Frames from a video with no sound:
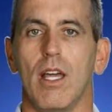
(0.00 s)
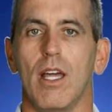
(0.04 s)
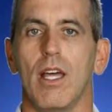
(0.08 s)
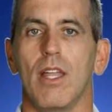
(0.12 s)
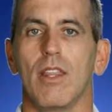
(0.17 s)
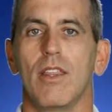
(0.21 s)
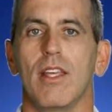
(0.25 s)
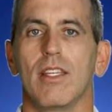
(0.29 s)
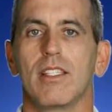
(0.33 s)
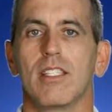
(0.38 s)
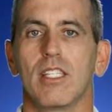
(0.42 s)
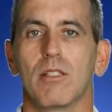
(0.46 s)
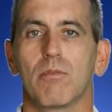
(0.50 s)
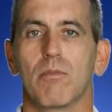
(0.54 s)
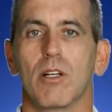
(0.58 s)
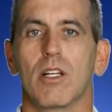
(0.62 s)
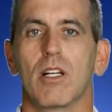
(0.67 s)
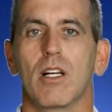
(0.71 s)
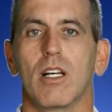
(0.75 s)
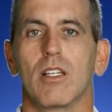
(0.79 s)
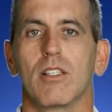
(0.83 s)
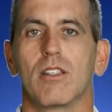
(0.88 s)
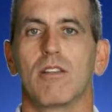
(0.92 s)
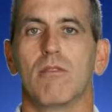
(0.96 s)
This is
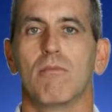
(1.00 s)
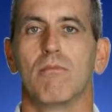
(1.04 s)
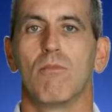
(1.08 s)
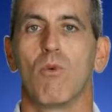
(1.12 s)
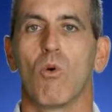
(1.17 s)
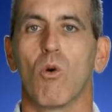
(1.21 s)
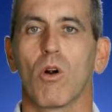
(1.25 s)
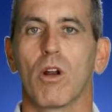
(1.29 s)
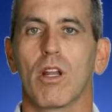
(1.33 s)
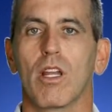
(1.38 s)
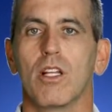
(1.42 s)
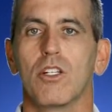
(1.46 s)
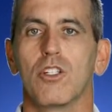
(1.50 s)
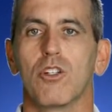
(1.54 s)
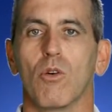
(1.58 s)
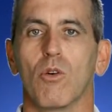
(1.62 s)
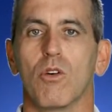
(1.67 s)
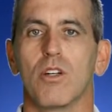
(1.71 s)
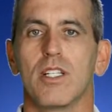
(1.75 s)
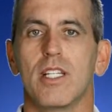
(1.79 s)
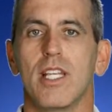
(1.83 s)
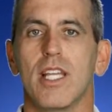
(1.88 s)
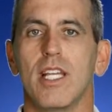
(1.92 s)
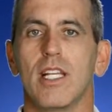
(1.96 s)
because the mortgage or
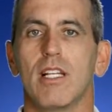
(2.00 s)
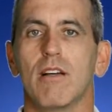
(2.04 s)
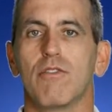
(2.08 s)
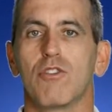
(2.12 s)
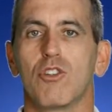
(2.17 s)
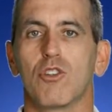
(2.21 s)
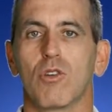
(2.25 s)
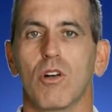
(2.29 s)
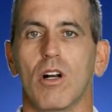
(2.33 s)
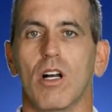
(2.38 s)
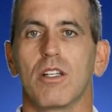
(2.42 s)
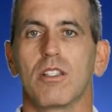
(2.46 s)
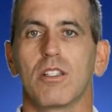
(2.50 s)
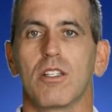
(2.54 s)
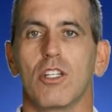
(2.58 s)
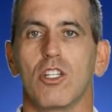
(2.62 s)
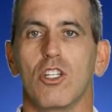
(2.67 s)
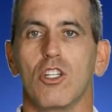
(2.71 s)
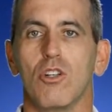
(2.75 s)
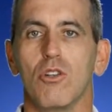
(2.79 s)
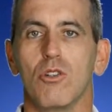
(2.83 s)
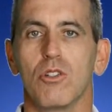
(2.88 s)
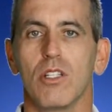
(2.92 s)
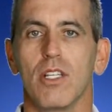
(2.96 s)
deed of trust
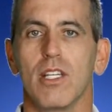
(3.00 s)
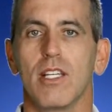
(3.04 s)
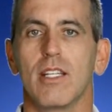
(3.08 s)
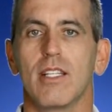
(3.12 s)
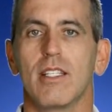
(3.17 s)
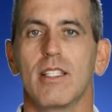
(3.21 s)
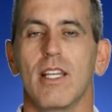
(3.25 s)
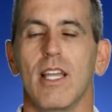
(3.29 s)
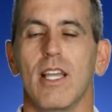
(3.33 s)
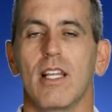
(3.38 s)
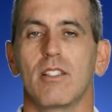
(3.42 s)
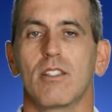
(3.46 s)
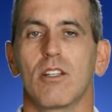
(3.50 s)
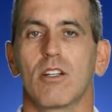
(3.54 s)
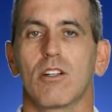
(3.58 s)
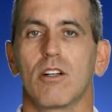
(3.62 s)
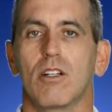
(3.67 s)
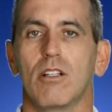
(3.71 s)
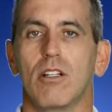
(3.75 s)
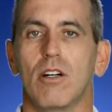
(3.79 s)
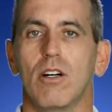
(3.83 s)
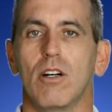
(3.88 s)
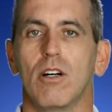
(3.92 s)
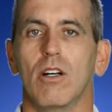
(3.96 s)
usually contains a
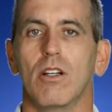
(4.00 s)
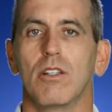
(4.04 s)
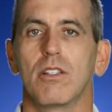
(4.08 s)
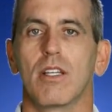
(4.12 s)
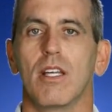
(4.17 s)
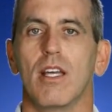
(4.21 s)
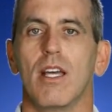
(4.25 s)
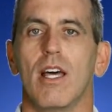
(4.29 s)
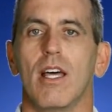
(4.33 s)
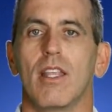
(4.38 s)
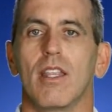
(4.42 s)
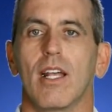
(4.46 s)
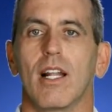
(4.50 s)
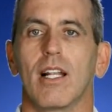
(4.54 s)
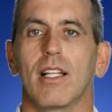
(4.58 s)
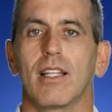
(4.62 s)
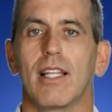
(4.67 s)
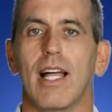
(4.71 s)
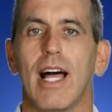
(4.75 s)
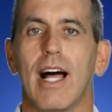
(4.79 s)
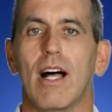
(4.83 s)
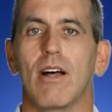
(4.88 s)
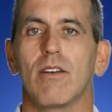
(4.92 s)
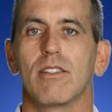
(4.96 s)
clause that
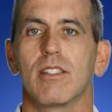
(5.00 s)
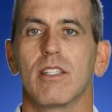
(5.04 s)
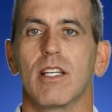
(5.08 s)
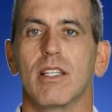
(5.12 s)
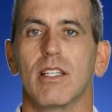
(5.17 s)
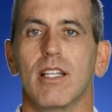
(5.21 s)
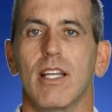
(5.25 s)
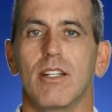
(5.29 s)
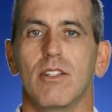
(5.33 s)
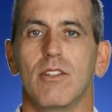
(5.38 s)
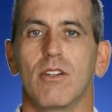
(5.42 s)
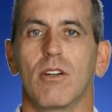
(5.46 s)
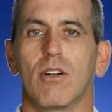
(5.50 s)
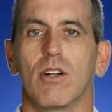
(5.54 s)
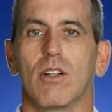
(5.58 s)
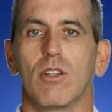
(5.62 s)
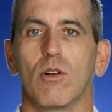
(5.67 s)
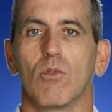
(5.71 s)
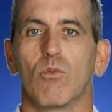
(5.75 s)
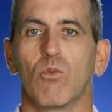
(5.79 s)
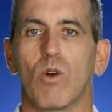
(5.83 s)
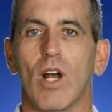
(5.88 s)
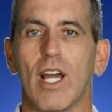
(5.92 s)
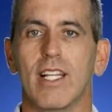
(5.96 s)
allows the lender the
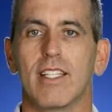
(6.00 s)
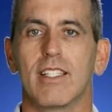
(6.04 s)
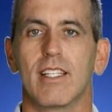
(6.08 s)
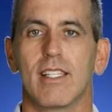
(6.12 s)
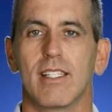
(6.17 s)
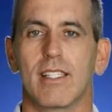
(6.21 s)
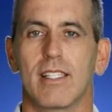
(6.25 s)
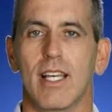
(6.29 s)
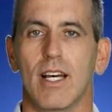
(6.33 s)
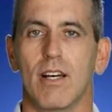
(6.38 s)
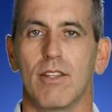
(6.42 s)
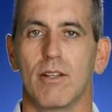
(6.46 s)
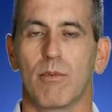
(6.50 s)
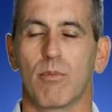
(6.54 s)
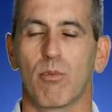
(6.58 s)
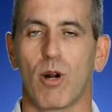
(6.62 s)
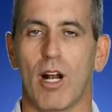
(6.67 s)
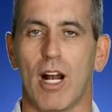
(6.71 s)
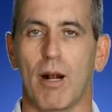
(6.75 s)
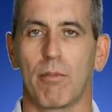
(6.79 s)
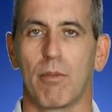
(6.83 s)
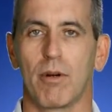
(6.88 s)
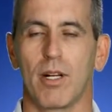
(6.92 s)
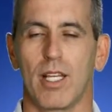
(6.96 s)
right to sell the
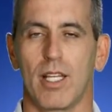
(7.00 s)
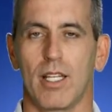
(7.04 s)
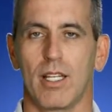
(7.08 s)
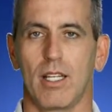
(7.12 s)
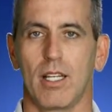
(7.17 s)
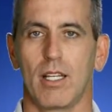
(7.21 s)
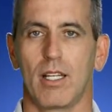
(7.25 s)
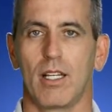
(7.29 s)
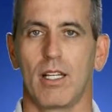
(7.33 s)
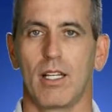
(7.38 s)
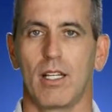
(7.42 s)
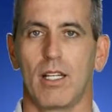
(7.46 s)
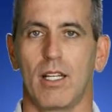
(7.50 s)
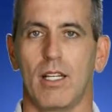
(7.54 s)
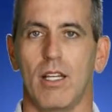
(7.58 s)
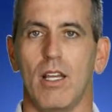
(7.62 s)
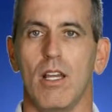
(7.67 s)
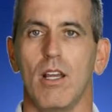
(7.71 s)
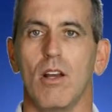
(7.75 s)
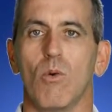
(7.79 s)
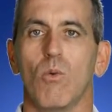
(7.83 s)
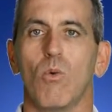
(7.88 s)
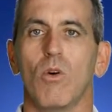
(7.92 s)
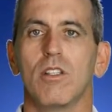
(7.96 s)
property.
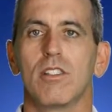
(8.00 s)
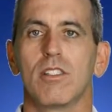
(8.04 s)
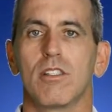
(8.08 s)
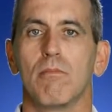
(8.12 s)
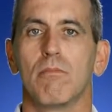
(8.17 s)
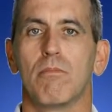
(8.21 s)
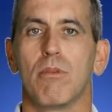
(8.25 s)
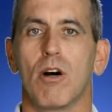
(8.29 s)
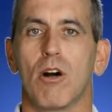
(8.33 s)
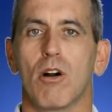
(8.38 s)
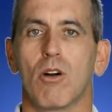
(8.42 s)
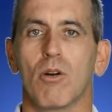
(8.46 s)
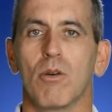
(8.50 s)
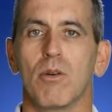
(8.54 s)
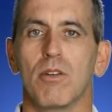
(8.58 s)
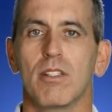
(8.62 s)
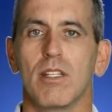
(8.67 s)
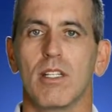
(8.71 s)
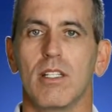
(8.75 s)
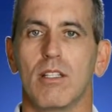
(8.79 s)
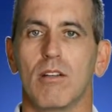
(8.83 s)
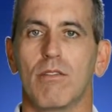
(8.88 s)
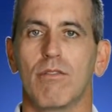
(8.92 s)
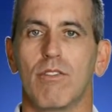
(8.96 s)
Once a borrower is
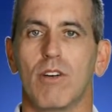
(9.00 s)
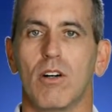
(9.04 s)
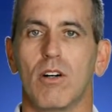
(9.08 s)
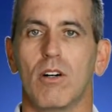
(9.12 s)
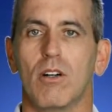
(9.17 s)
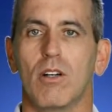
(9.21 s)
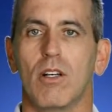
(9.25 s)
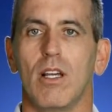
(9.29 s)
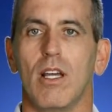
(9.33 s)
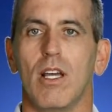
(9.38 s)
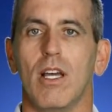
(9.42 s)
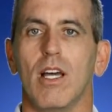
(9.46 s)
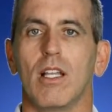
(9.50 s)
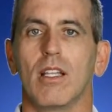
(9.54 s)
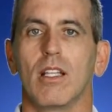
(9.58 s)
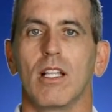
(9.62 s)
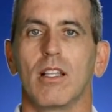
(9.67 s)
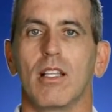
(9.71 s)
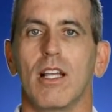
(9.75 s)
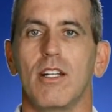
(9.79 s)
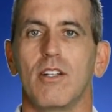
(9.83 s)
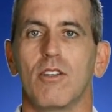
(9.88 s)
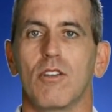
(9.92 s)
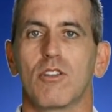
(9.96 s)
in default, the
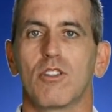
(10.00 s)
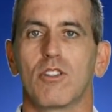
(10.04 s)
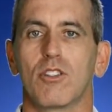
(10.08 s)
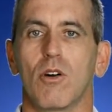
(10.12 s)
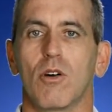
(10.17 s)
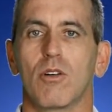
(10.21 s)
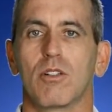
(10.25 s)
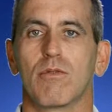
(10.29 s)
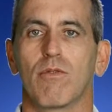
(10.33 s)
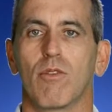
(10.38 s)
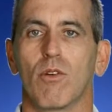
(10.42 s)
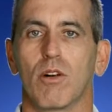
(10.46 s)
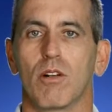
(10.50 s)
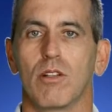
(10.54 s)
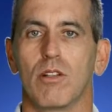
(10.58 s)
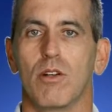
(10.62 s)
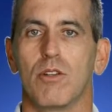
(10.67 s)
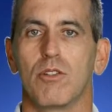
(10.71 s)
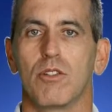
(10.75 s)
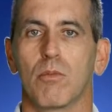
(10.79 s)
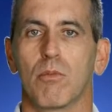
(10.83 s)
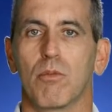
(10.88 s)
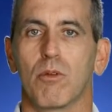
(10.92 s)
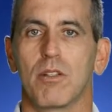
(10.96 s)
lender starts
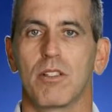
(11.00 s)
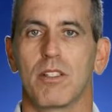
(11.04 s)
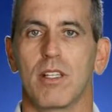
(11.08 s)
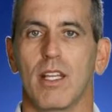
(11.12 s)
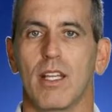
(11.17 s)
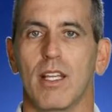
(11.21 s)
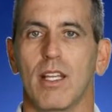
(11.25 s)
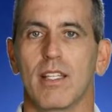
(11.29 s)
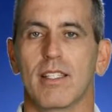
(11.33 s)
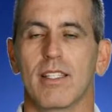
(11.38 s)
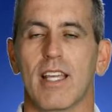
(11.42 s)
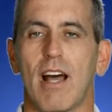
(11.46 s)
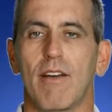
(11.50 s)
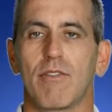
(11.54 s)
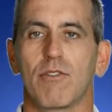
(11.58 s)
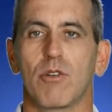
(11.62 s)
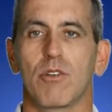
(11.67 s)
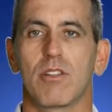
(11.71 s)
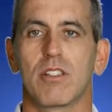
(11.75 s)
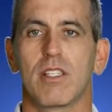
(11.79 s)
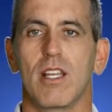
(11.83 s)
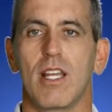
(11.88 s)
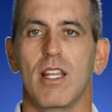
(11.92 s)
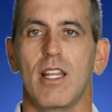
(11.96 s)
foreclosure proceedings after
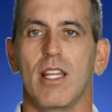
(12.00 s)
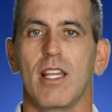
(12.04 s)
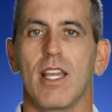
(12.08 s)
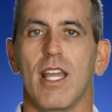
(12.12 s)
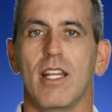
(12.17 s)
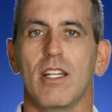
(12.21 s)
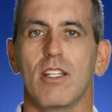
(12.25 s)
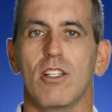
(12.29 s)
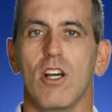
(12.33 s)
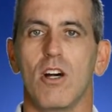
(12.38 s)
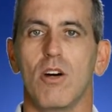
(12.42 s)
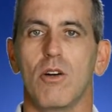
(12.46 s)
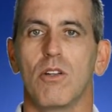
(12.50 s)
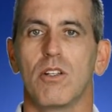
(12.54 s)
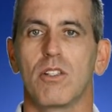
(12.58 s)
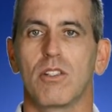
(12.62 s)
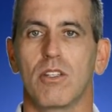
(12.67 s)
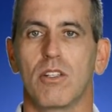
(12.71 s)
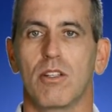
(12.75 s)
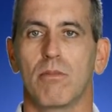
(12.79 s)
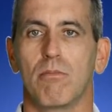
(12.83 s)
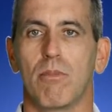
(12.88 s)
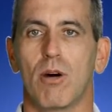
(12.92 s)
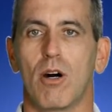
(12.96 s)
sending a notice to
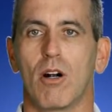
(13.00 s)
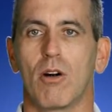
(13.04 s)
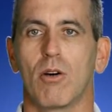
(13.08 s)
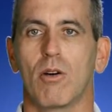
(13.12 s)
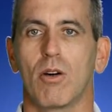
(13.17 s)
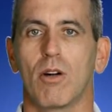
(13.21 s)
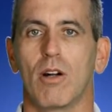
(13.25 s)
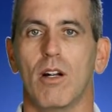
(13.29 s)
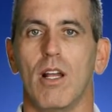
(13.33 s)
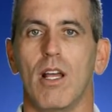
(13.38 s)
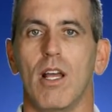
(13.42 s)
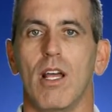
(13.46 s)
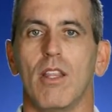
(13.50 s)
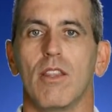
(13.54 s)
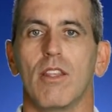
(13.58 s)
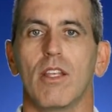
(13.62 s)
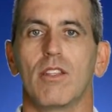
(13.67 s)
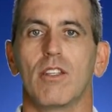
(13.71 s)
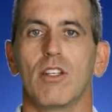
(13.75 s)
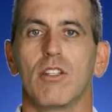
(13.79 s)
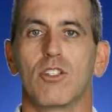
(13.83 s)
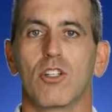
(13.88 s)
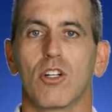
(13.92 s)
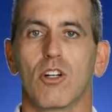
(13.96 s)
the borrower that
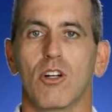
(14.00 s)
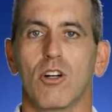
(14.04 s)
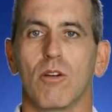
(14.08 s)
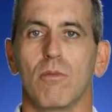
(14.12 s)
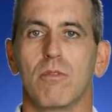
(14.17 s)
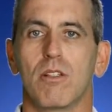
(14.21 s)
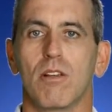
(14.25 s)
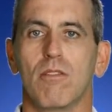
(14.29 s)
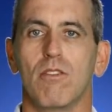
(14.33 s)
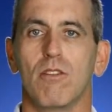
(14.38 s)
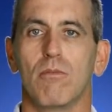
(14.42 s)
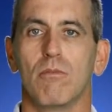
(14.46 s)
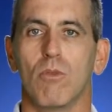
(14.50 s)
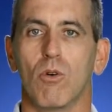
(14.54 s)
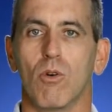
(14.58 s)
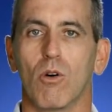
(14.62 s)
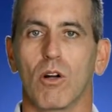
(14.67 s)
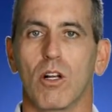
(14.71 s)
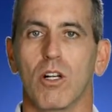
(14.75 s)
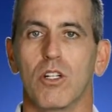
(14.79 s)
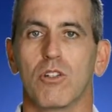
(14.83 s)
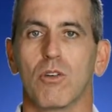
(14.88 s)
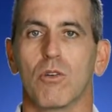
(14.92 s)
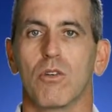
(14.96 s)
the terms of the
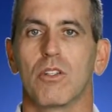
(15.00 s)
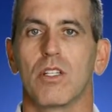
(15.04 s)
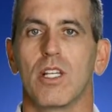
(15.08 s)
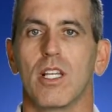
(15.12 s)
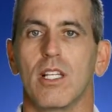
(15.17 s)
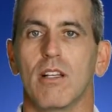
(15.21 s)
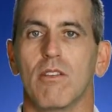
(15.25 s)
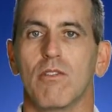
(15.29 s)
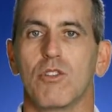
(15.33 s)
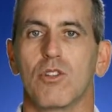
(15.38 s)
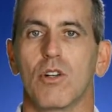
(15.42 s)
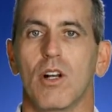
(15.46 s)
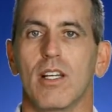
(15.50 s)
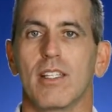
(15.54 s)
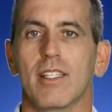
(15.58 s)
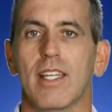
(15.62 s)
mortgage or deed of trust